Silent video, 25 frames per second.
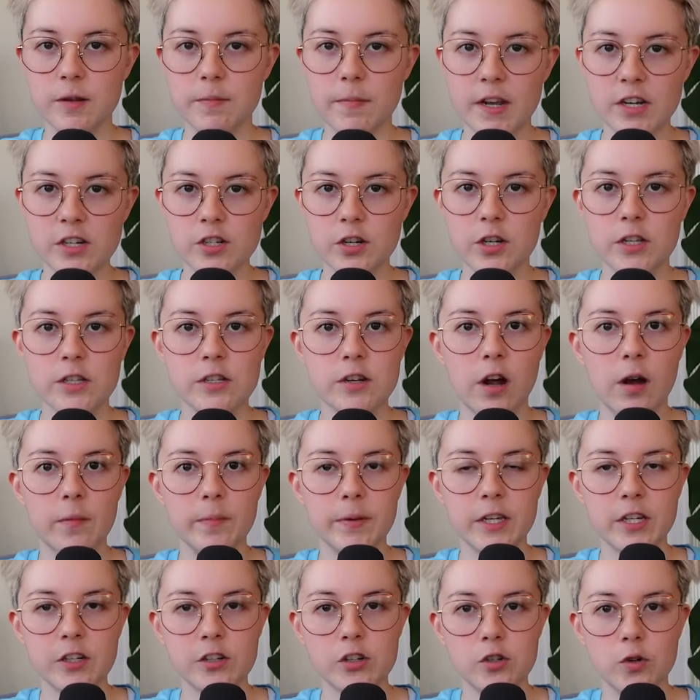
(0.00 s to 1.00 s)
mentions not
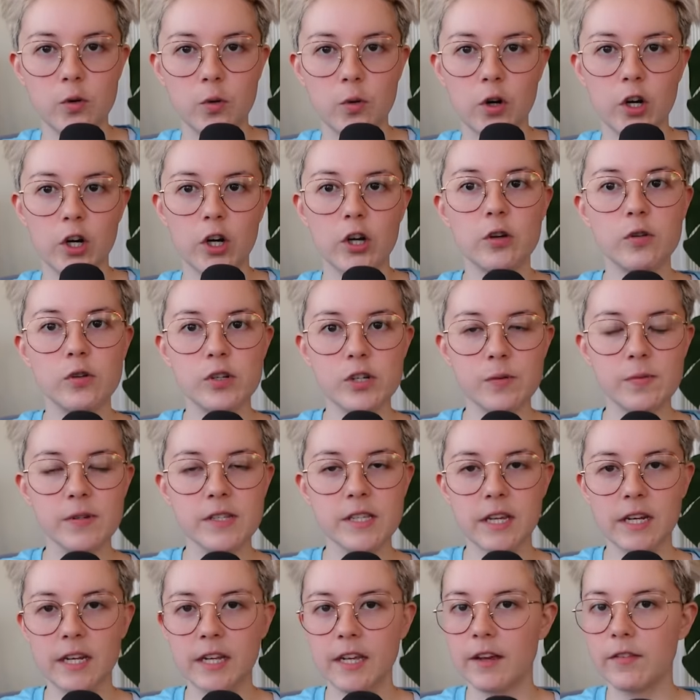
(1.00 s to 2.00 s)
being sure who she was
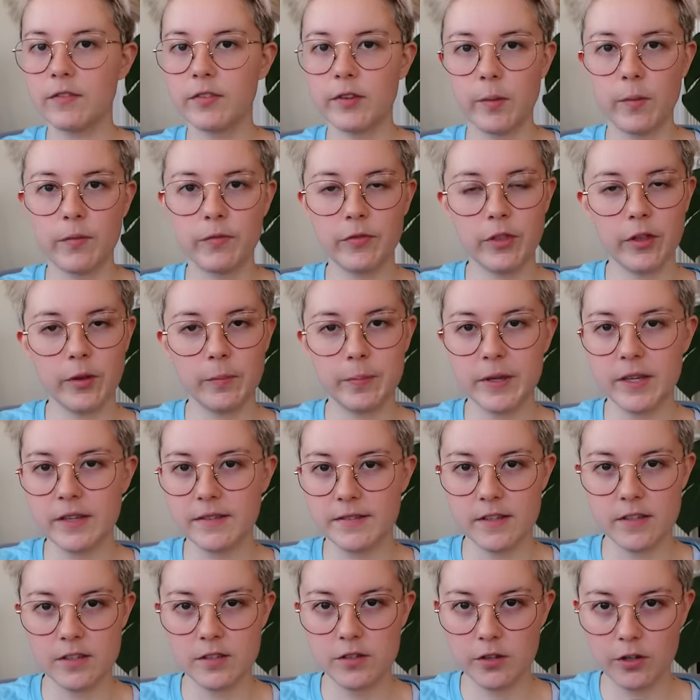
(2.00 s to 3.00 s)
gonna give some of the
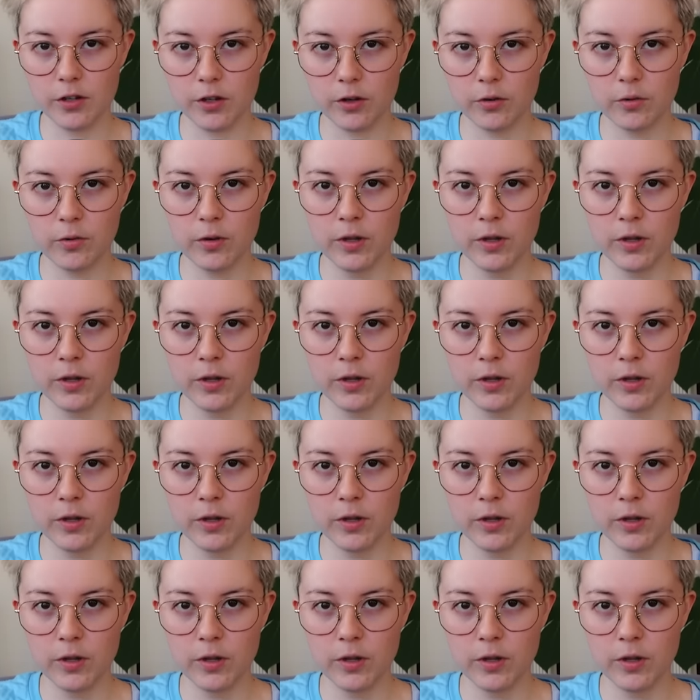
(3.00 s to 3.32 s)
pieces to.